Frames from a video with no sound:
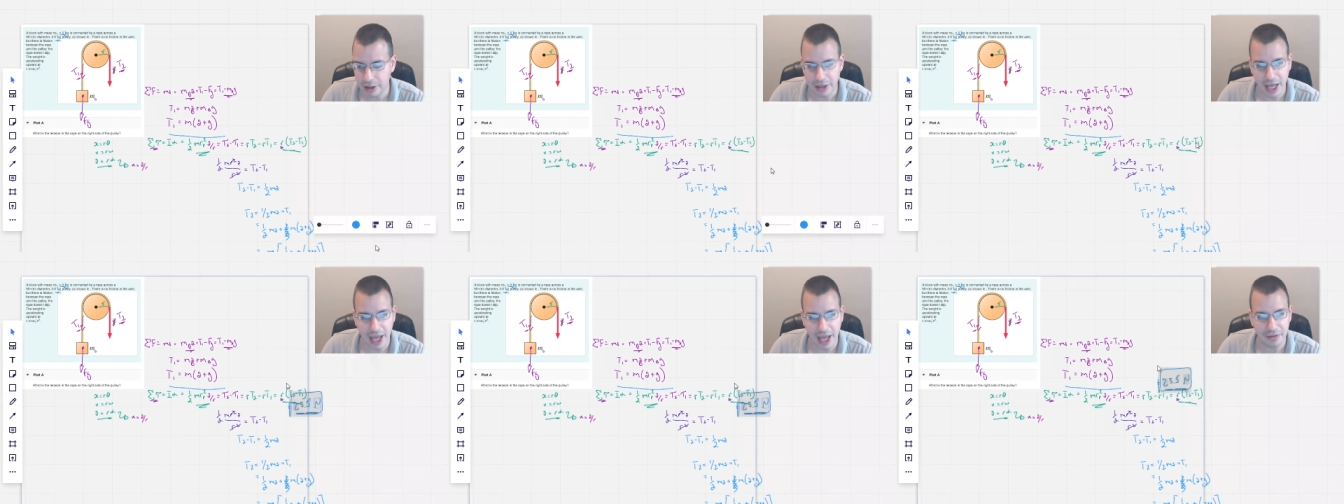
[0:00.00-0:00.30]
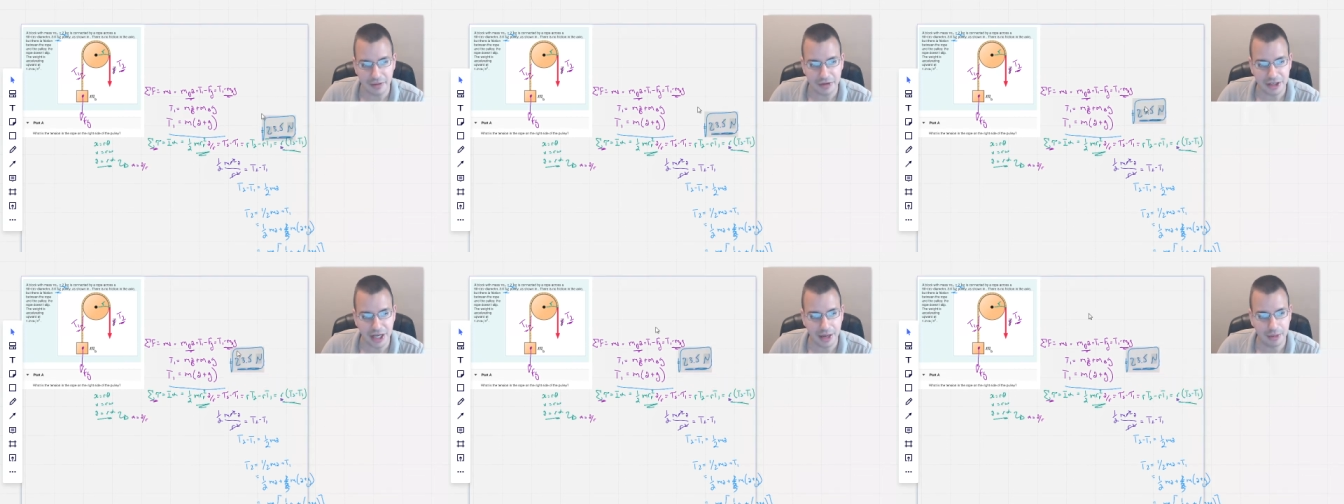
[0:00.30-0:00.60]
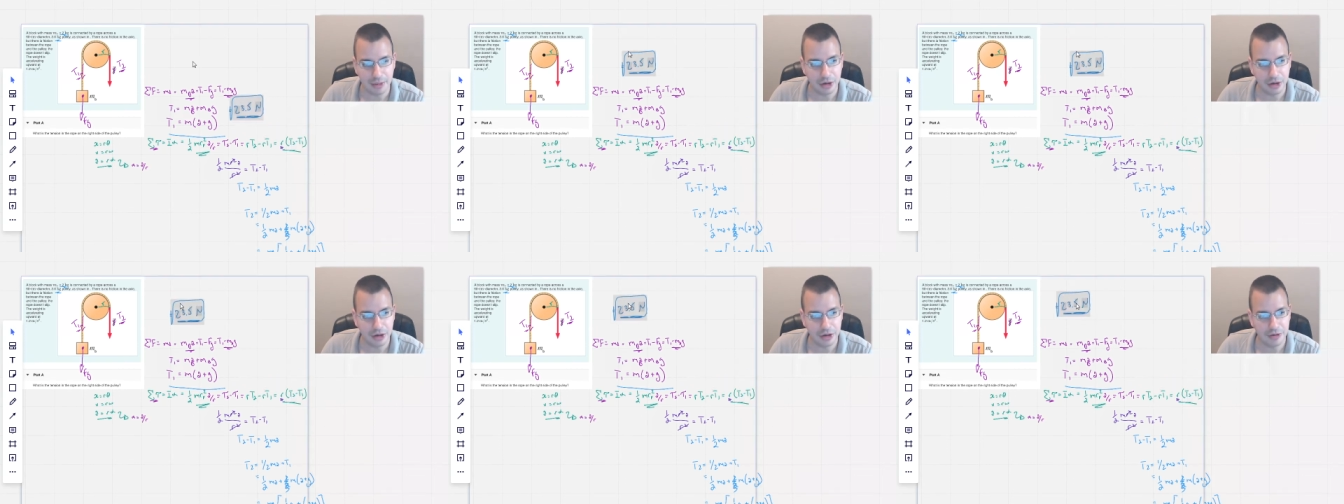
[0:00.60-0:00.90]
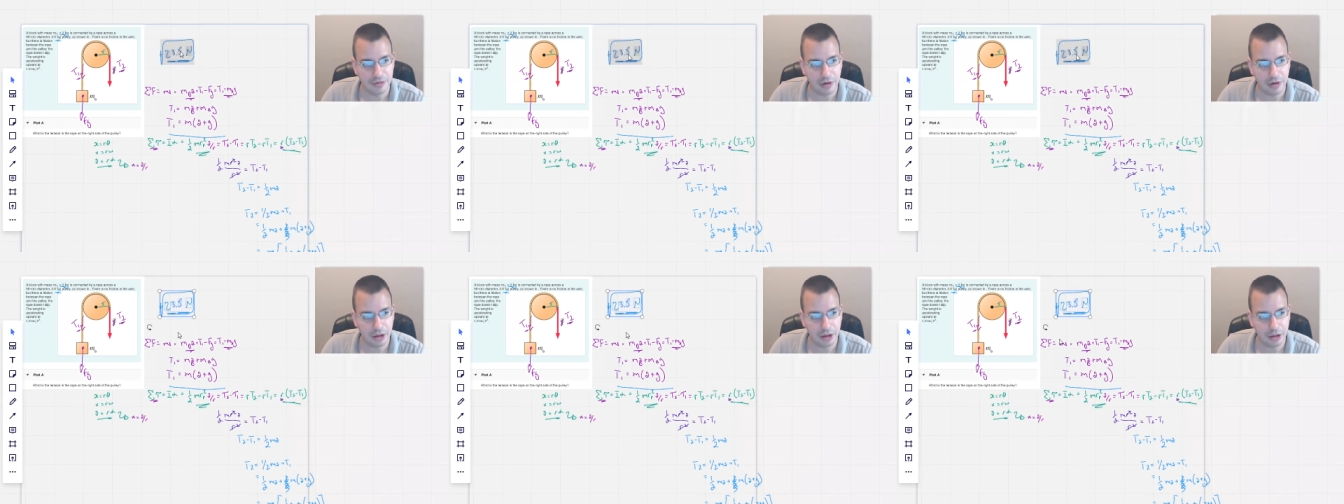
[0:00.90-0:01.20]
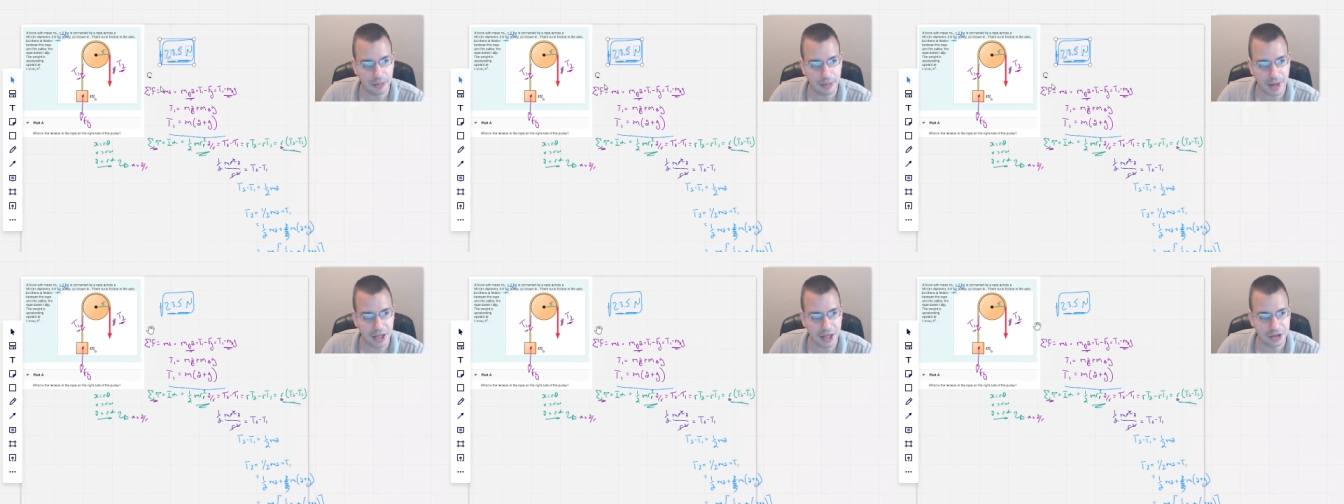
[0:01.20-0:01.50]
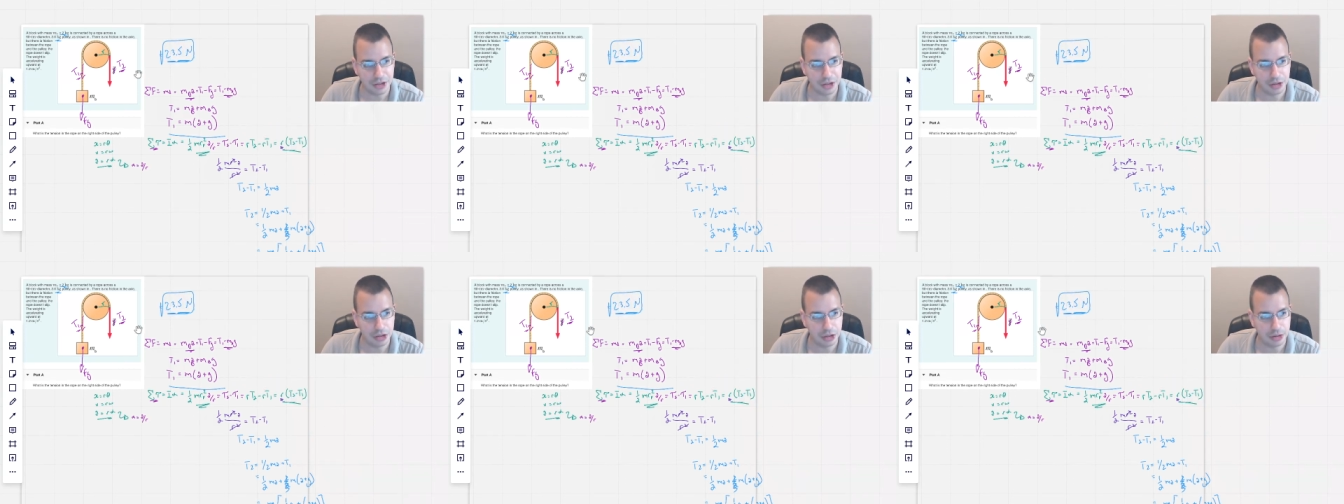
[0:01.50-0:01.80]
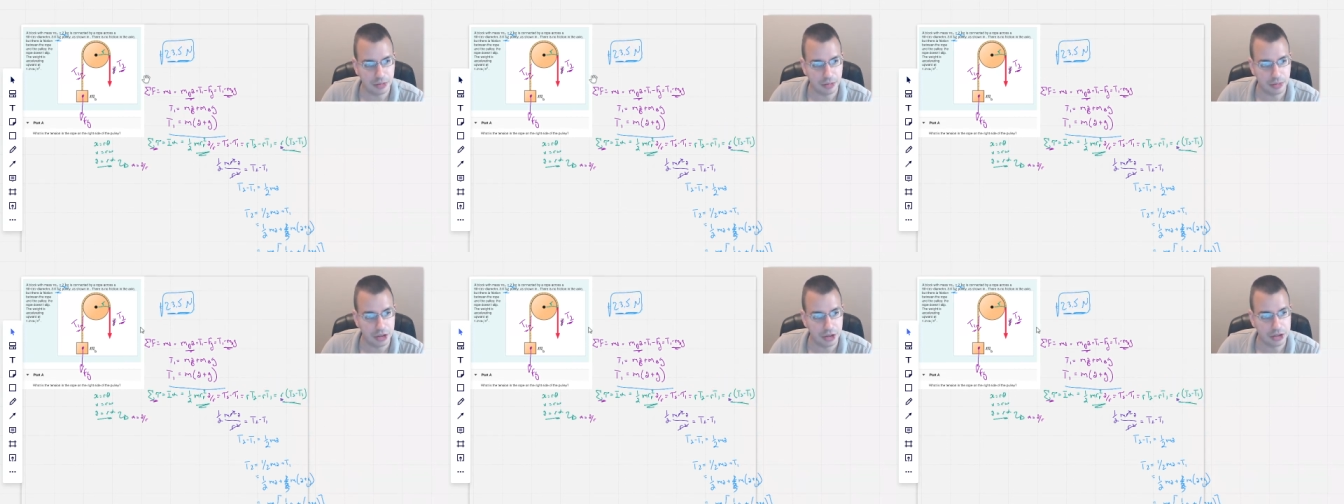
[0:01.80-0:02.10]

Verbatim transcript: Half the time, though, you follow the math to your doom.